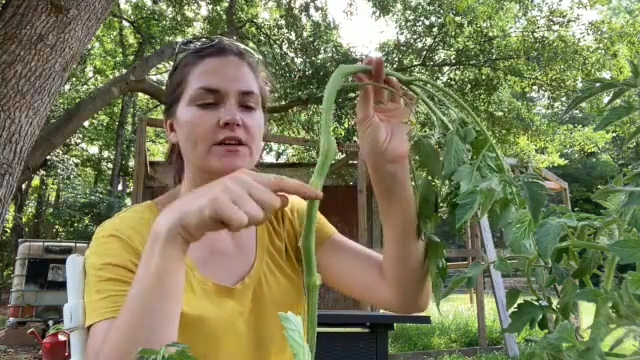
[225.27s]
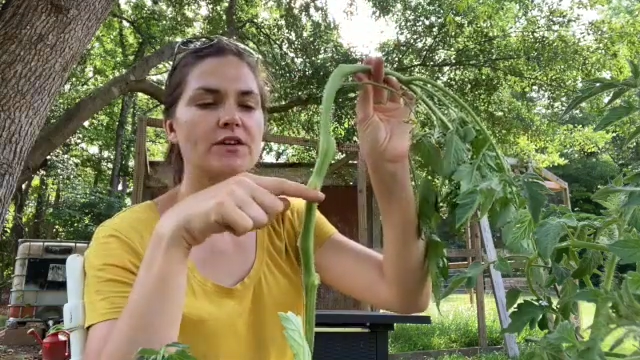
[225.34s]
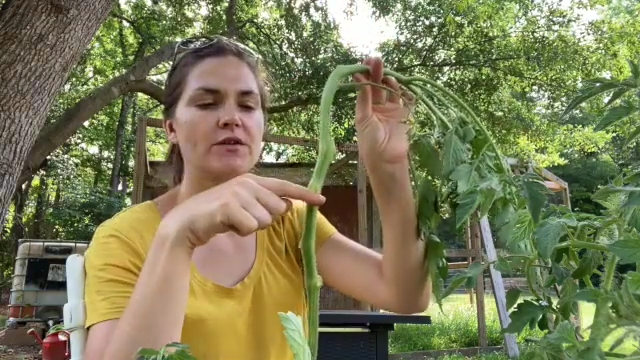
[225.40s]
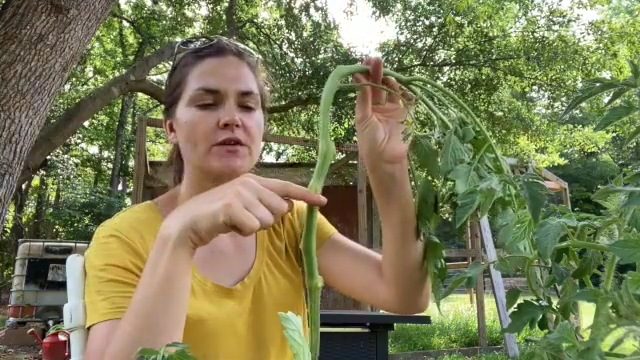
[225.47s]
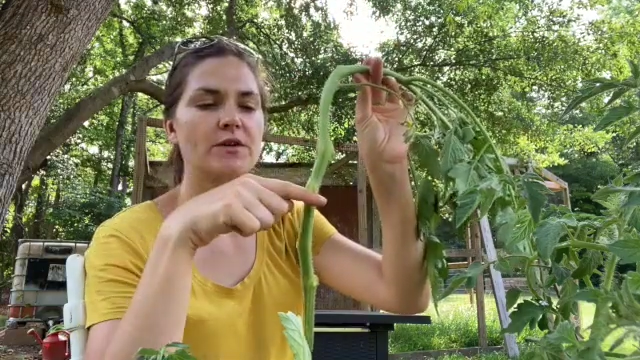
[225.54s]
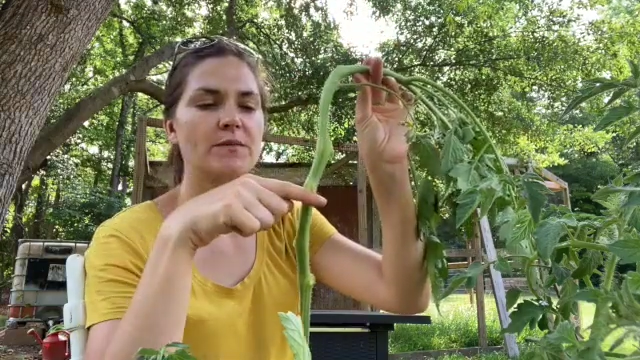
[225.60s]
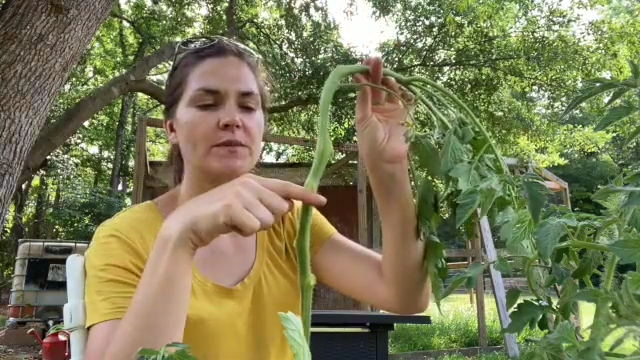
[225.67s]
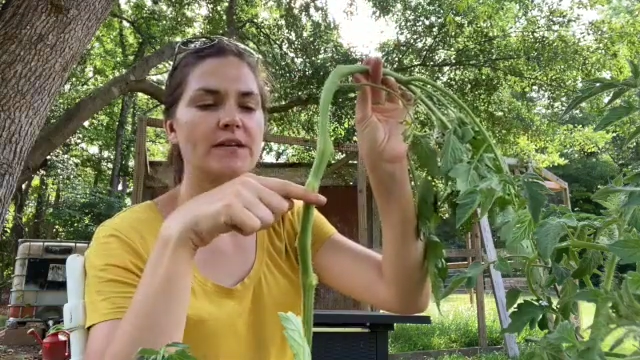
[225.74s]
You
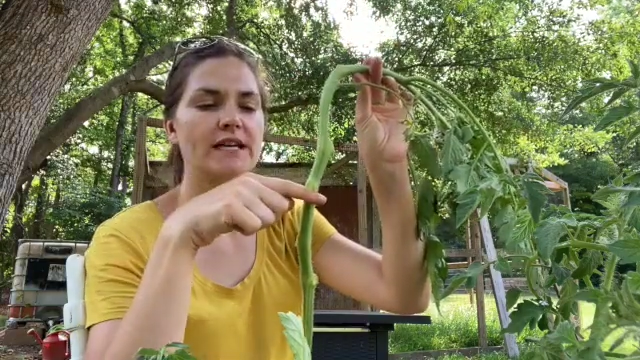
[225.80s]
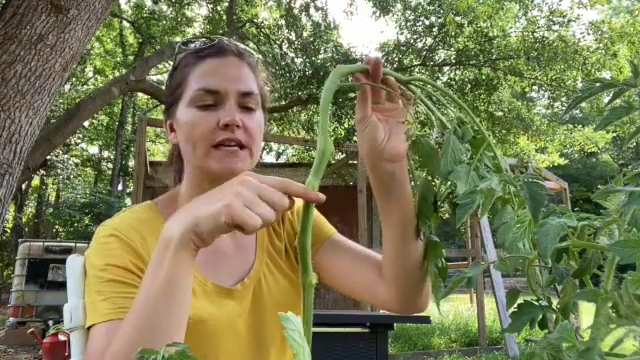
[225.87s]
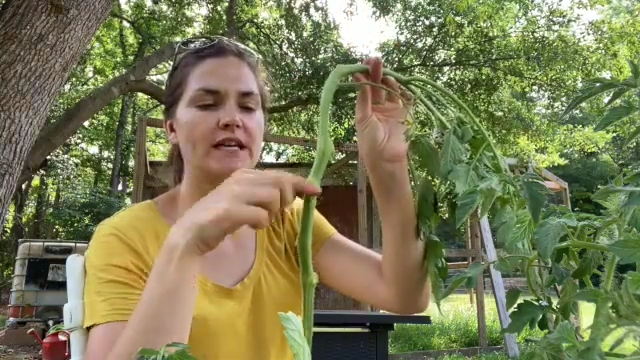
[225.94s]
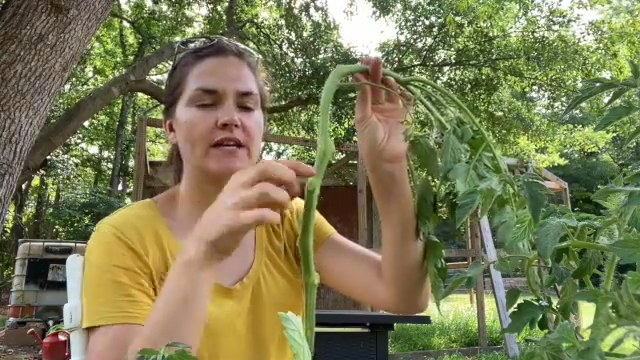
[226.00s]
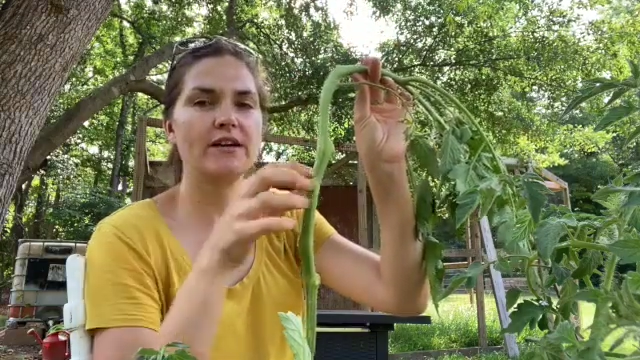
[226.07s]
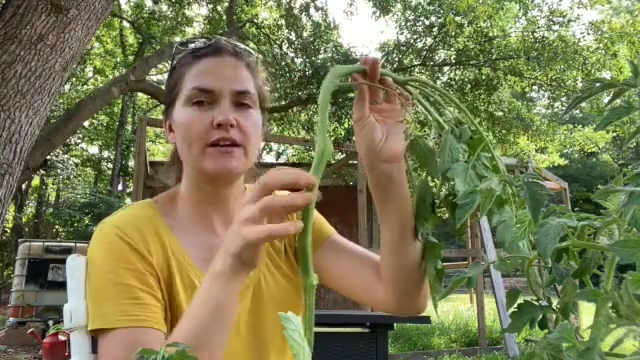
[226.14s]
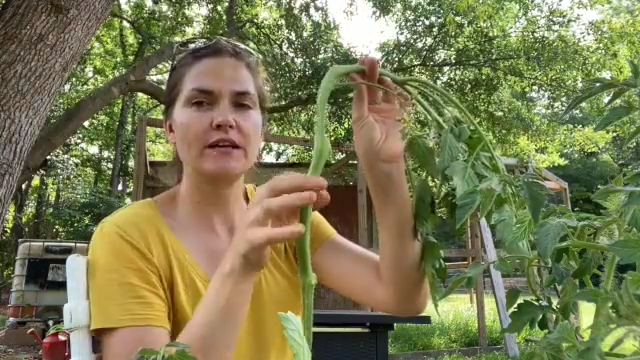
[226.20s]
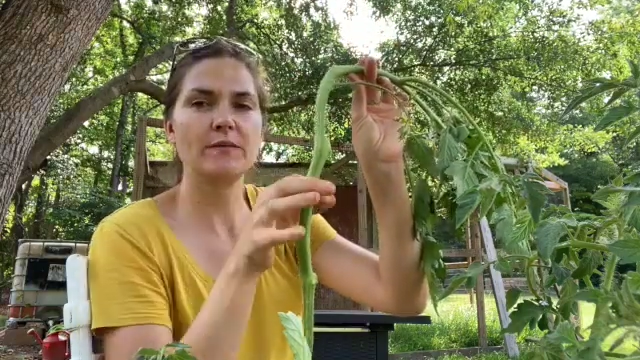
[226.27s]
could put it
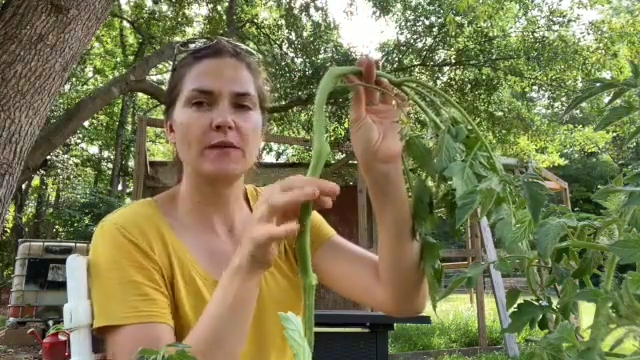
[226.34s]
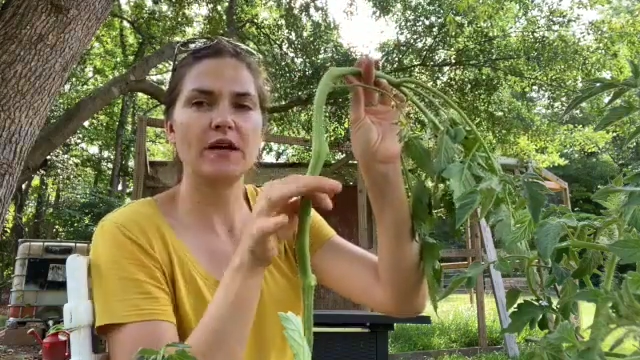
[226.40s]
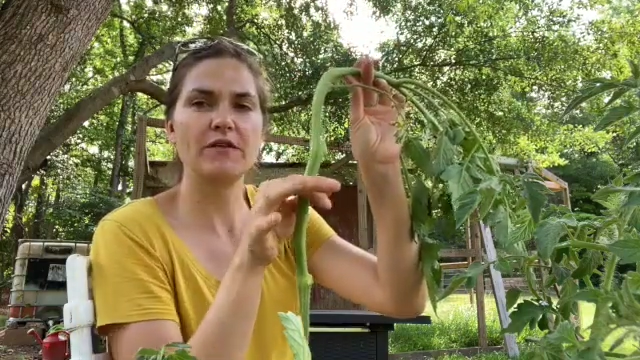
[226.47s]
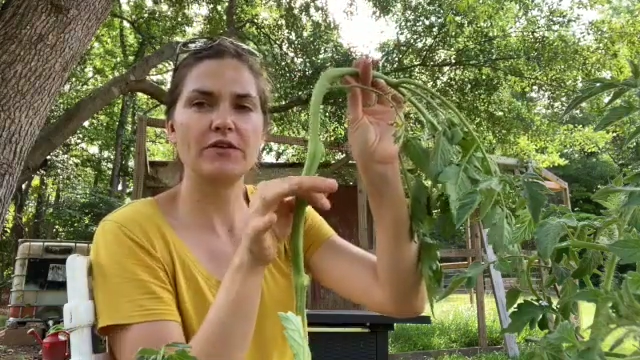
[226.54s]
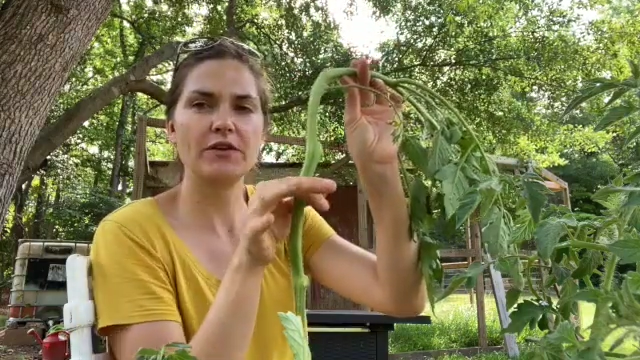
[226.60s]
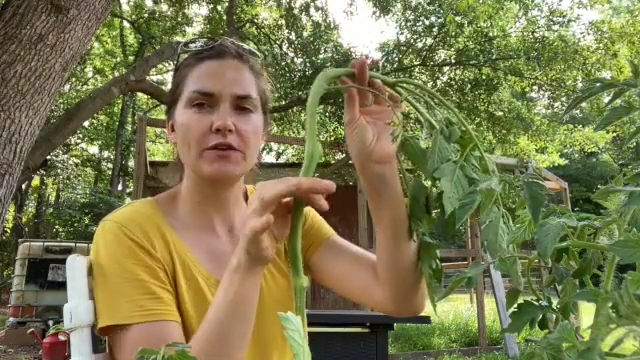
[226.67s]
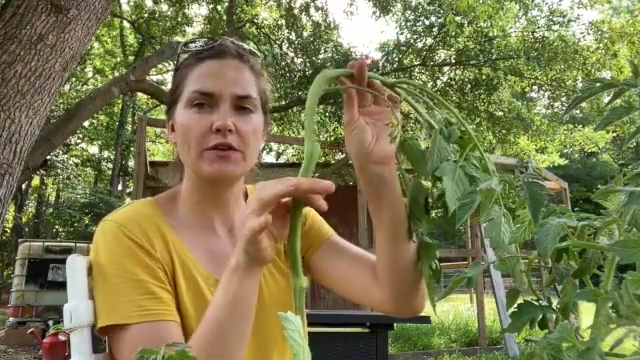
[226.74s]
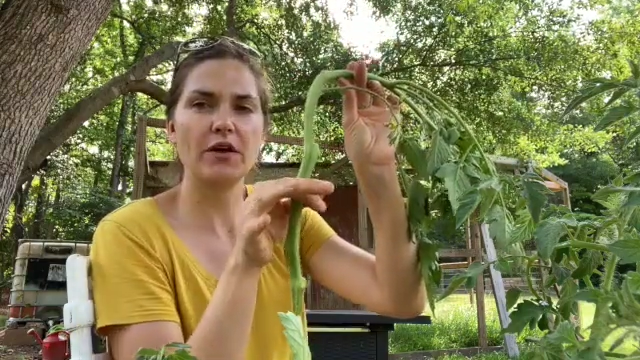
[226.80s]
here, and wherever
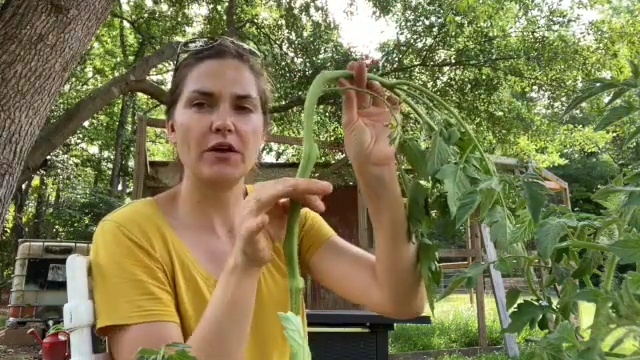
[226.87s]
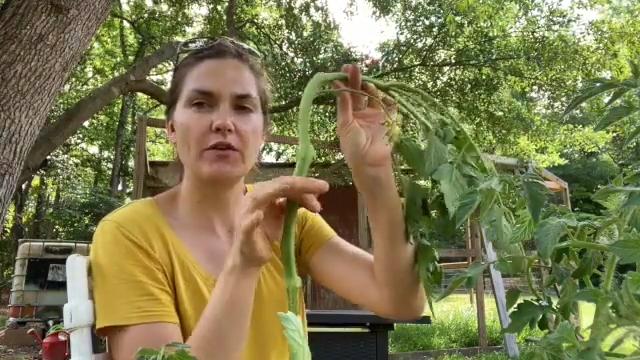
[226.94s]
you go,